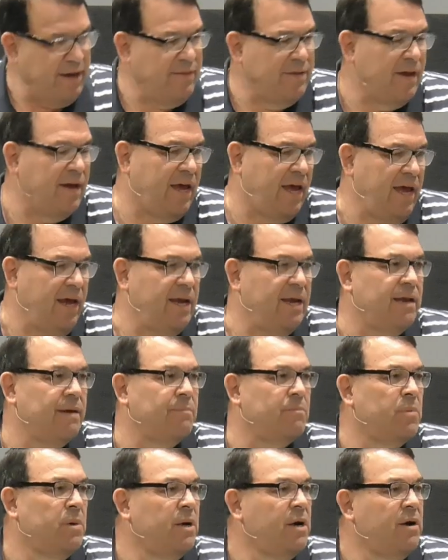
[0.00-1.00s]
the kingdom
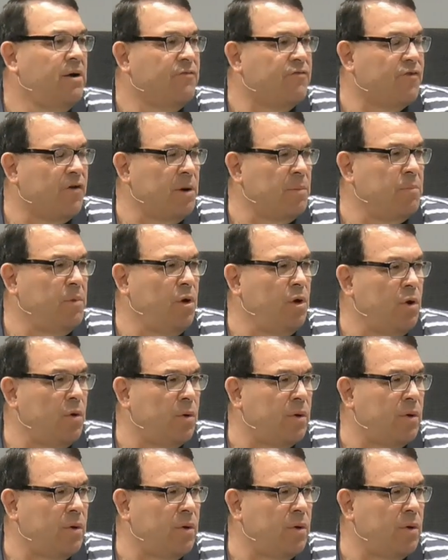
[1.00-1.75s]
from you.